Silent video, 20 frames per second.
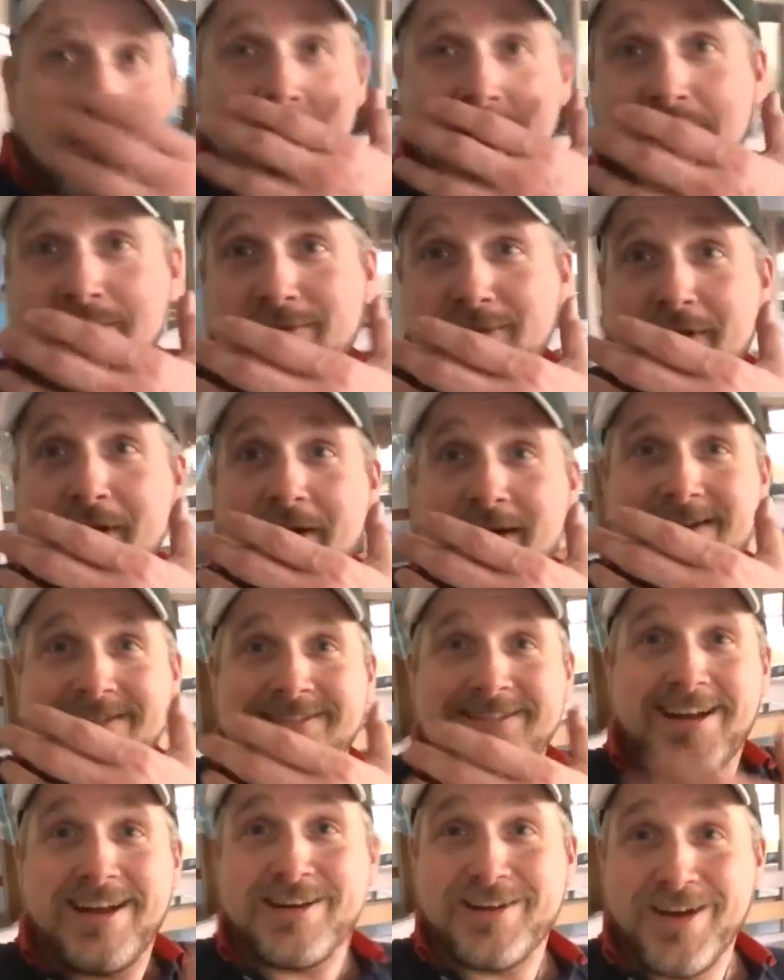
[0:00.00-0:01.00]
a mask
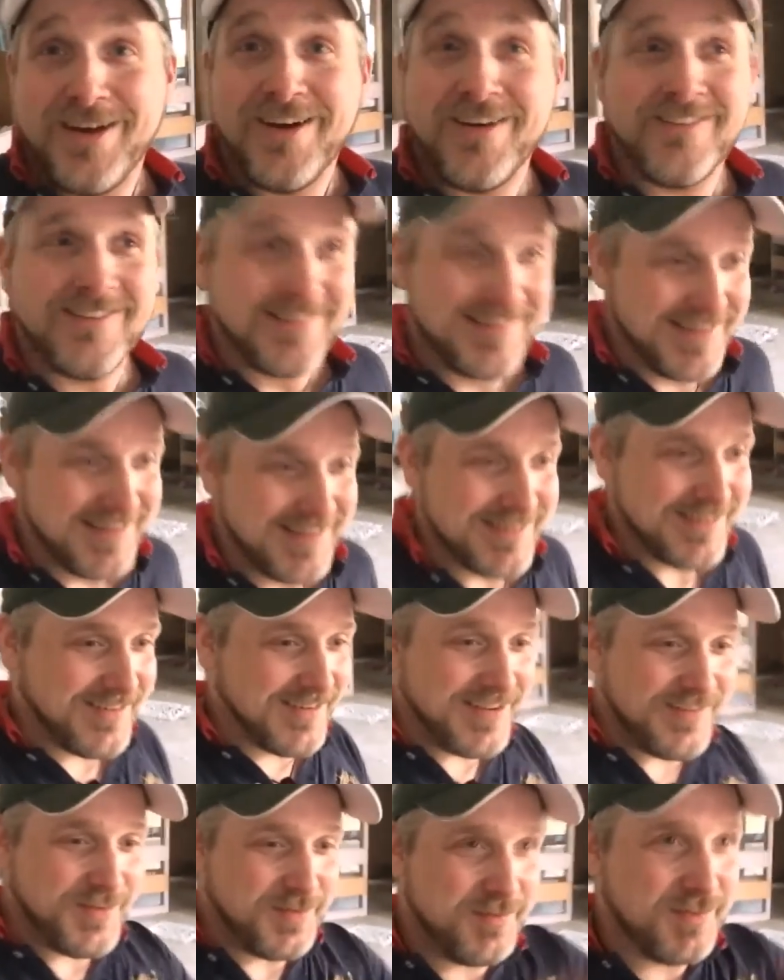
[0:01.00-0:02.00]
on. I know.
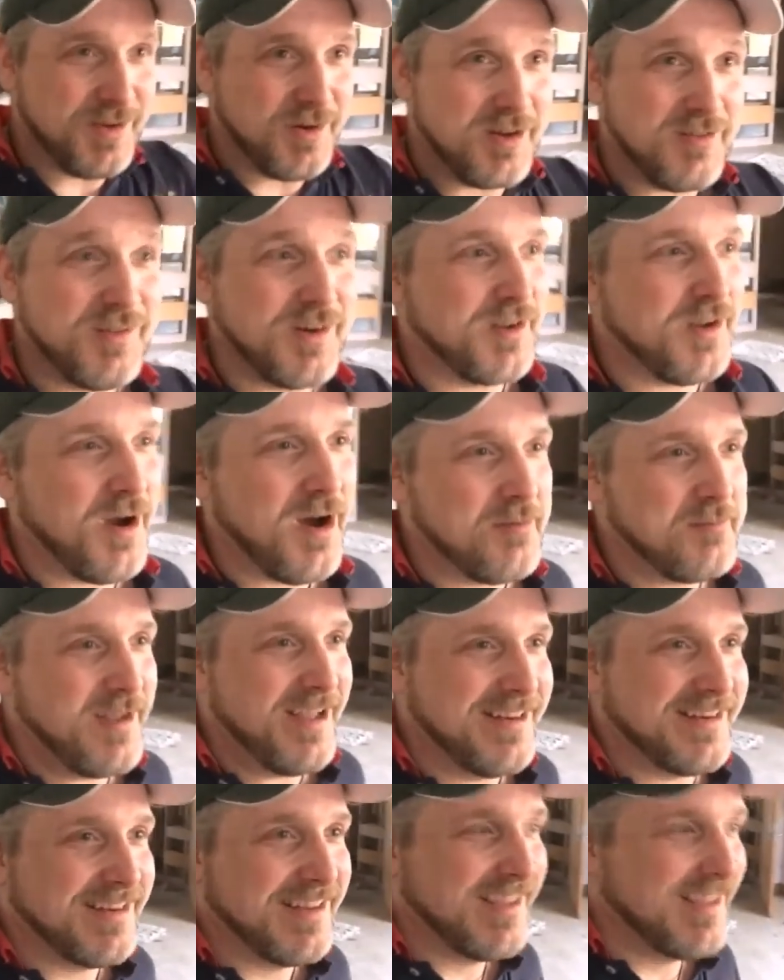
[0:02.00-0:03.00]
Don't even
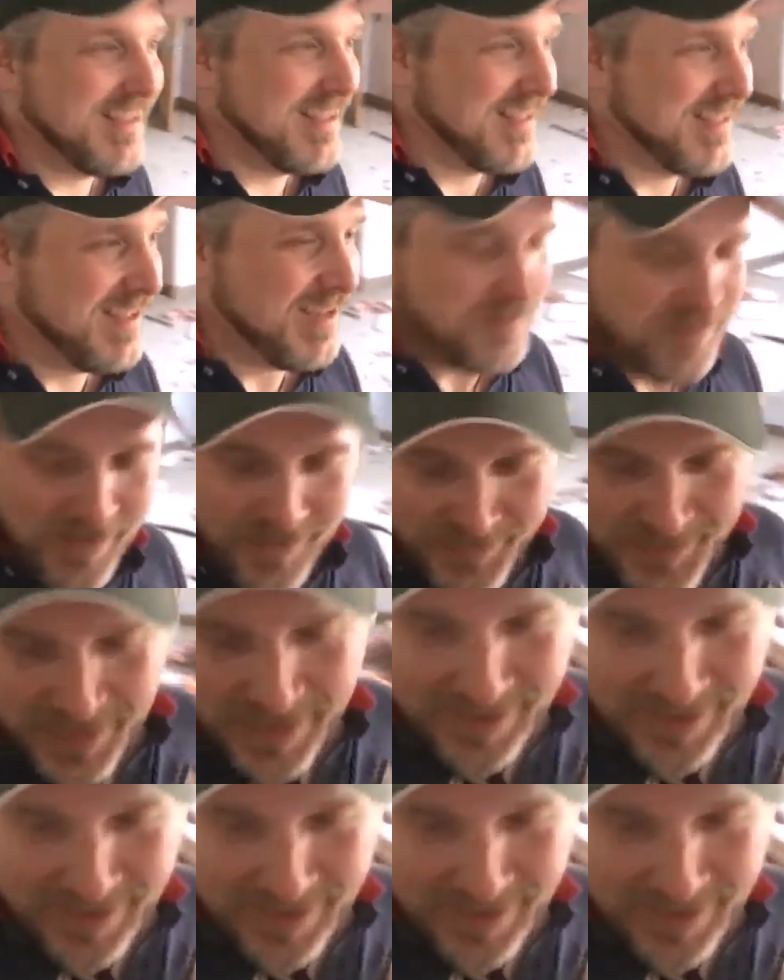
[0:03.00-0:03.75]
comment about